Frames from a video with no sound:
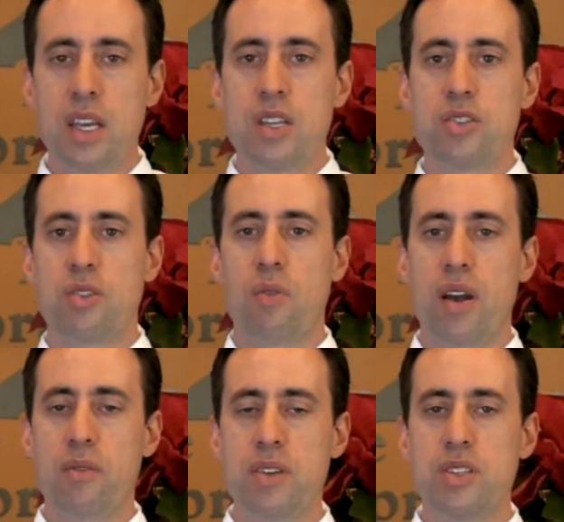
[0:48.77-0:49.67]
So you
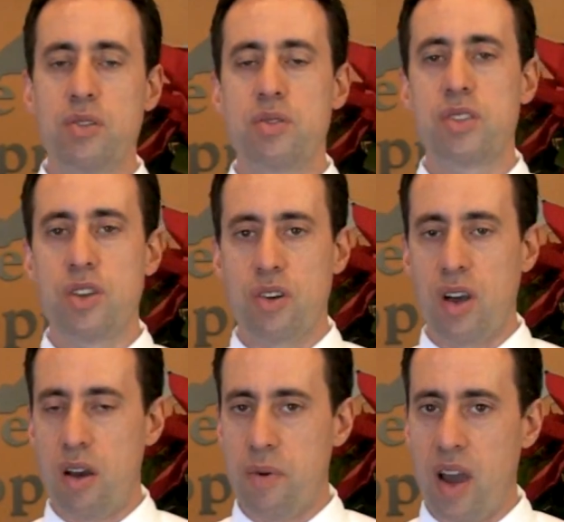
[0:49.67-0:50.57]
want to reduce your
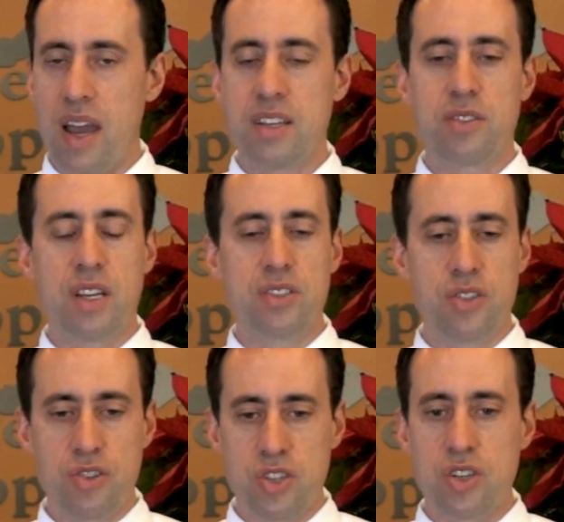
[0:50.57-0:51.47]
carbohydrates,
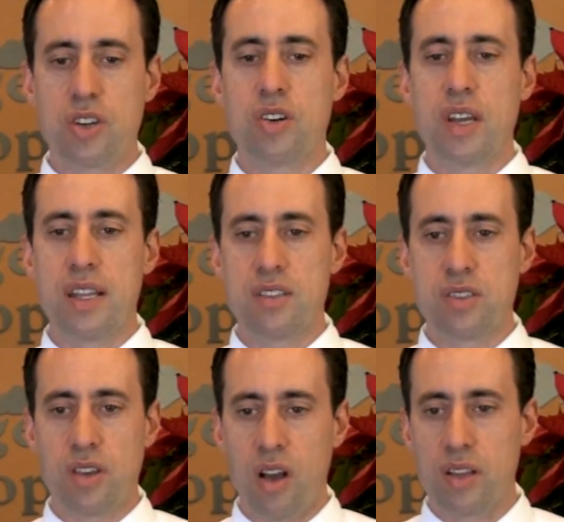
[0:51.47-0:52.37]
your sugar, and
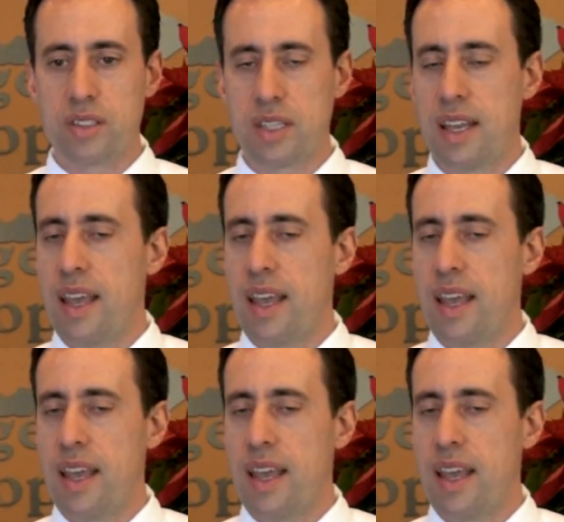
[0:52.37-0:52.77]
salt.